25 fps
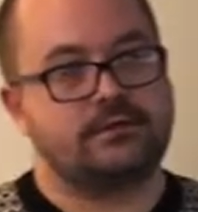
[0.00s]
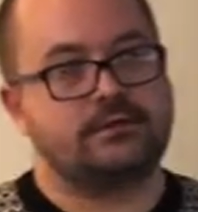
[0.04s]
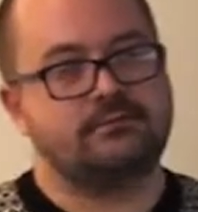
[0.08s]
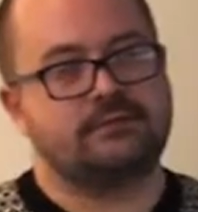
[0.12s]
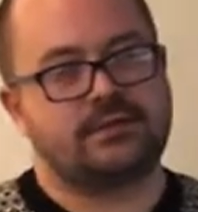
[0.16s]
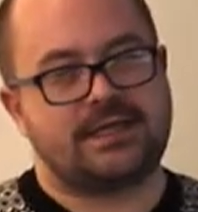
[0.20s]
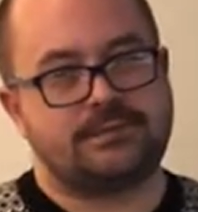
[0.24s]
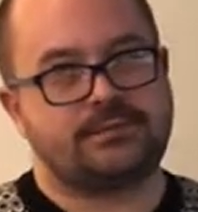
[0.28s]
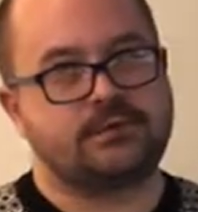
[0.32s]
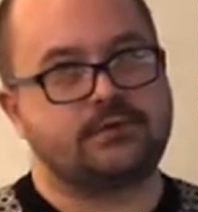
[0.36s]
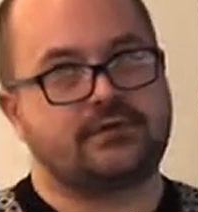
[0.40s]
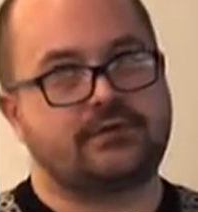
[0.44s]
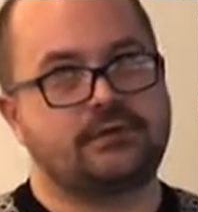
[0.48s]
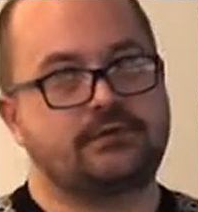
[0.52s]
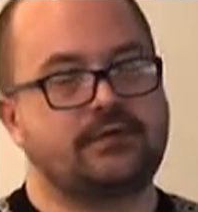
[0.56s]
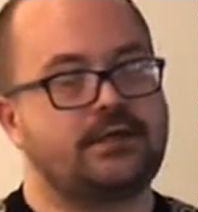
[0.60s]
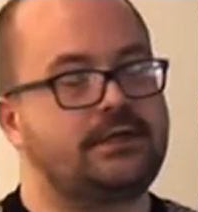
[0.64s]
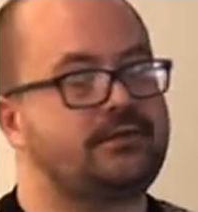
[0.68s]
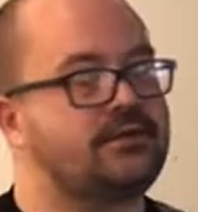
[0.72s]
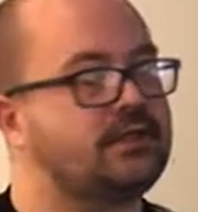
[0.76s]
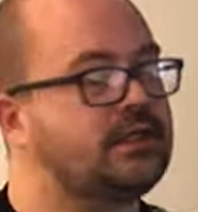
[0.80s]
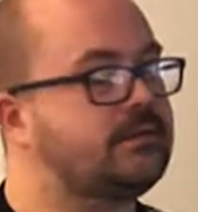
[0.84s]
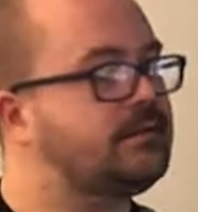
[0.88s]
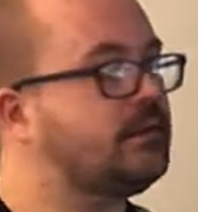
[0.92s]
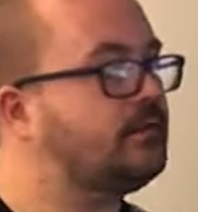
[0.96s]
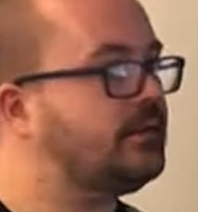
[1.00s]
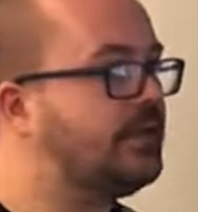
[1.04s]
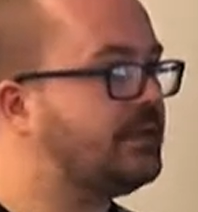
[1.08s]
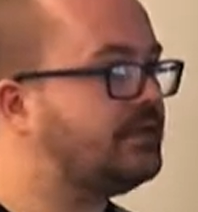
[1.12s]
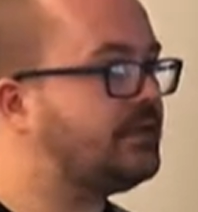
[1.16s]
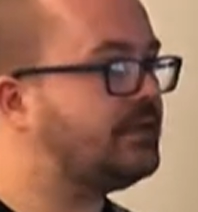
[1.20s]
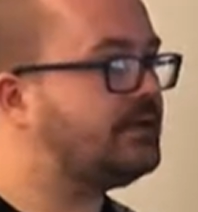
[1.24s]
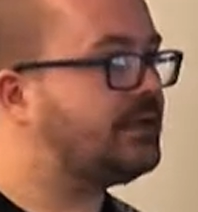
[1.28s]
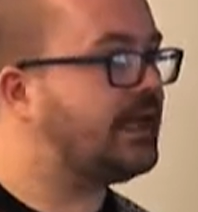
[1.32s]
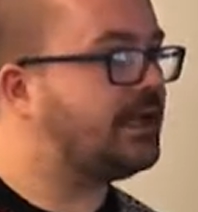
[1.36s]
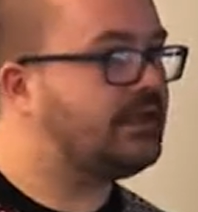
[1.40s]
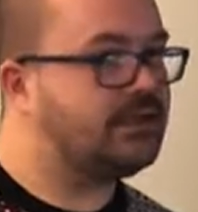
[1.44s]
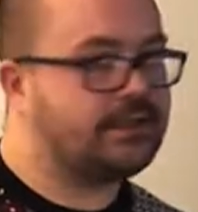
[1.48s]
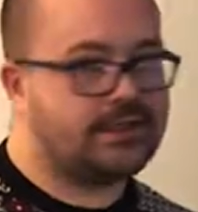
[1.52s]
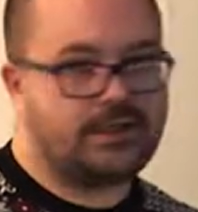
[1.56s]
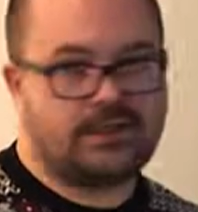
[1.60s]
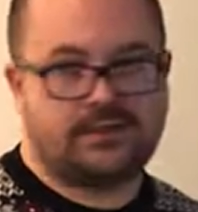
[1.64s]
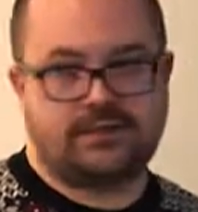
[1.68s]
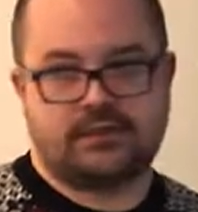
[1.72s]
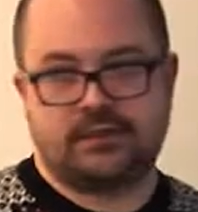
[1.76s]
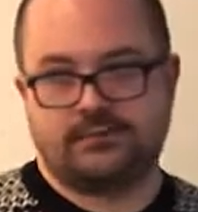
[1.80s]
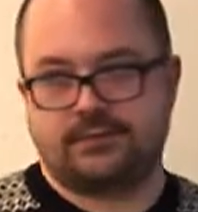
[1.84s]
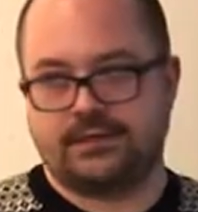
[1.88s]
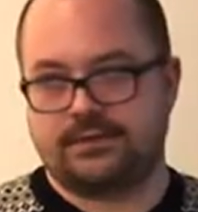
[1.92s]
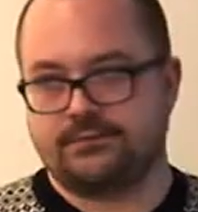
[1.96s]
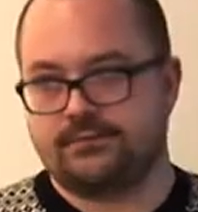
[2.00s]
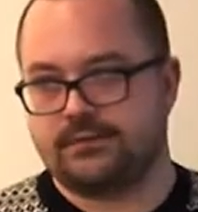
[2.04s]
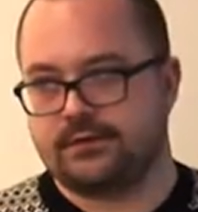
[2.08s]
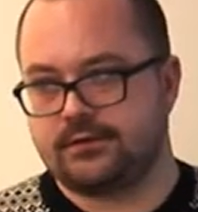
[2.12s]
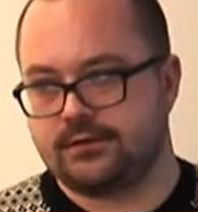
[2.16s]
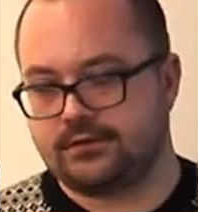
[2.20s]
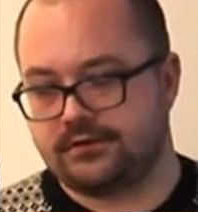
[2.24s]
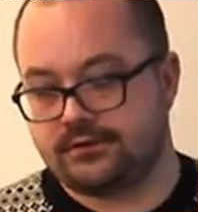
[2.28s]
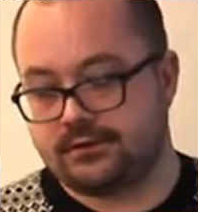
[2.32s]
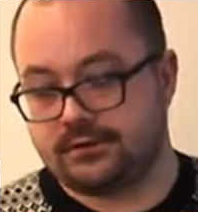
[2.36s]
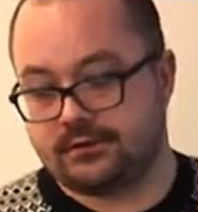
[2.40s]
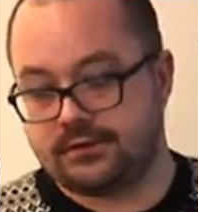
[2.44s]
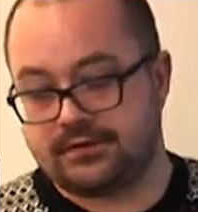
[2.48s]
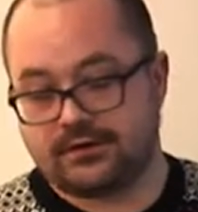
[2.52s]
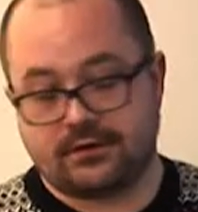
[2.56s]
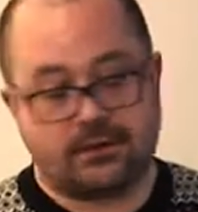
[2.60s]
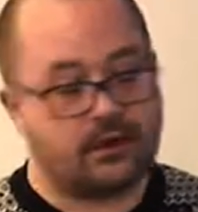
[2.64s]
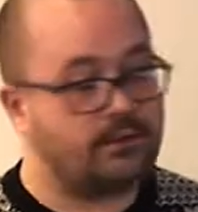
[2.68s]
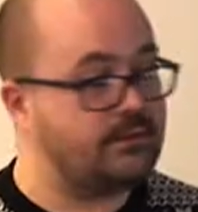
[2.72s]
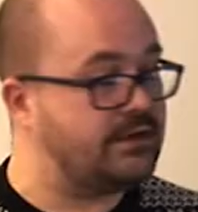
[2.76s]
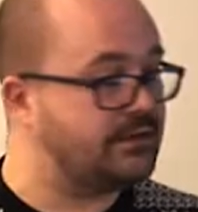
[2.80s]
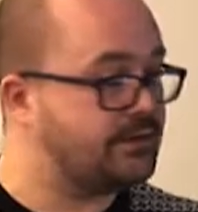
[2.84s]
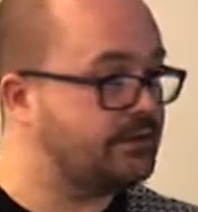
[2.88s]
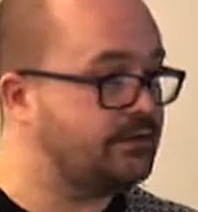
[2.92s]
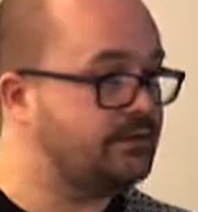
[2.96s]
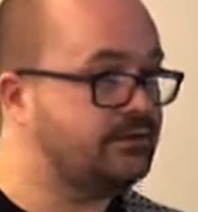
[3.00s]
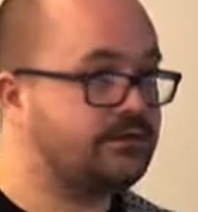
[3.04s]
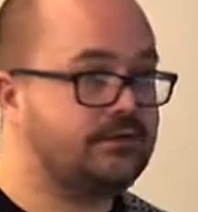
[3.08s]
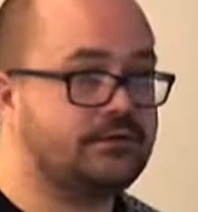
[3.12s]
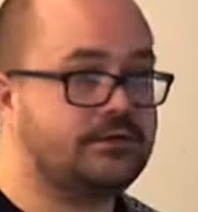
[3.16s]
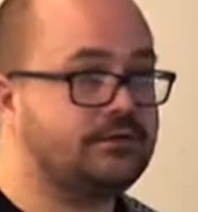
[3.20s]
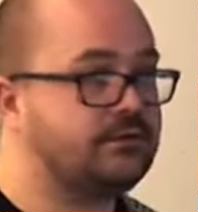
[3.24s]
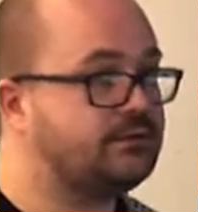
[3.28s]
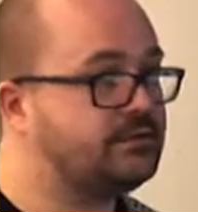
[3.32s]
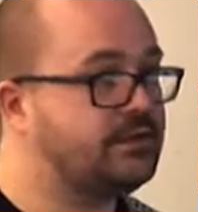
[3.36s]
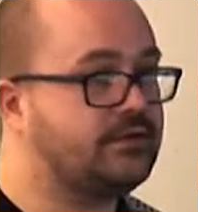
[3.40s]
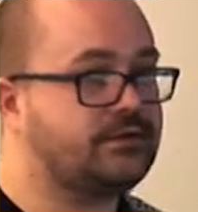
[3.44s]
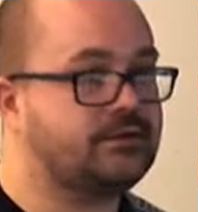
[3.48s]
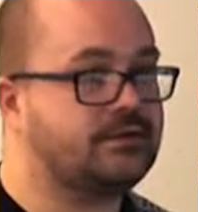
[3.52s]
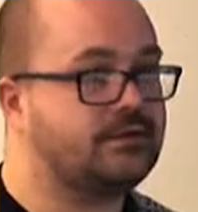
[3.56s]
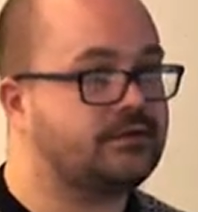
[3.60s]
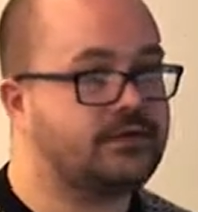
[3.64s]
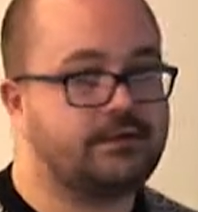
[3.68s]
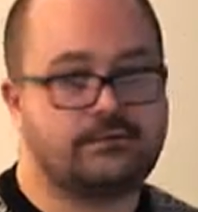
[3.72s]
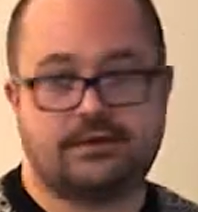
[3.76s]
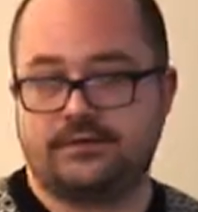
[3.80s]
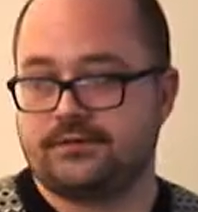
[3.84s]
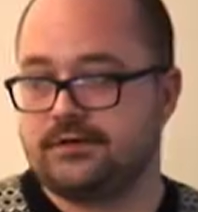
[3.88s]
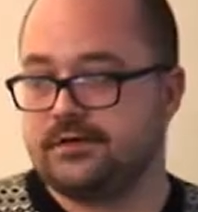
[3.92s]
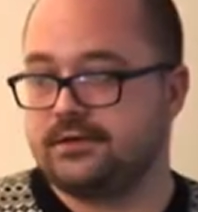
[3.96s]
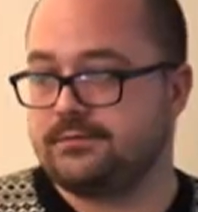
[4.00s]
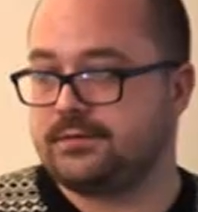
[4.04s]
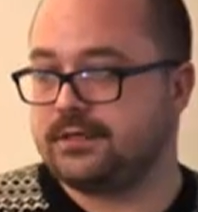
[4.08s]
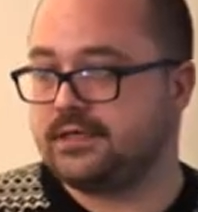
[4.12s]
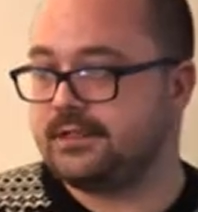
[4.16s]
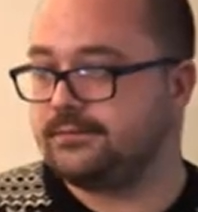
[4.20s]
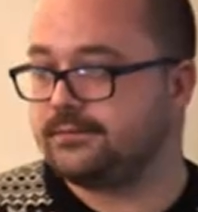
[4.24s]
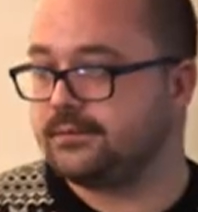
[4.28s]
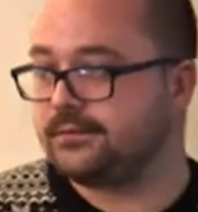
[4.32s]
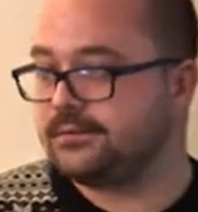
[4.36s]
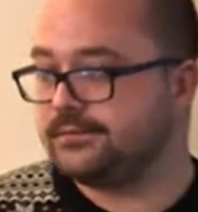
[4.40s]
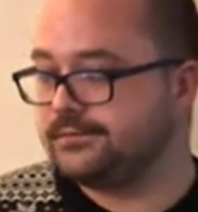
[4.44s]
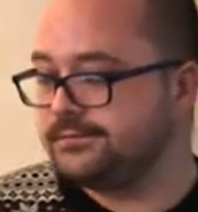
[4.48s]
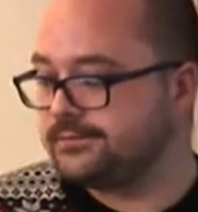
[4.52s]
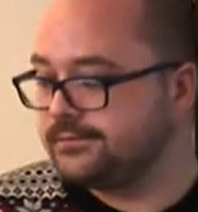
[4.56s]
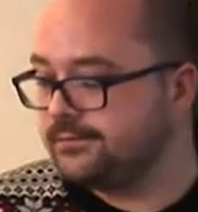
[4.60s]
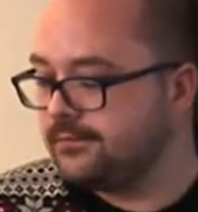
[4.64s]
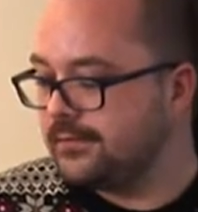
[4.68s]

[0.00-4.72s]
people seem to come away understanding it a little bit more. So it's always good to discuss it with new people.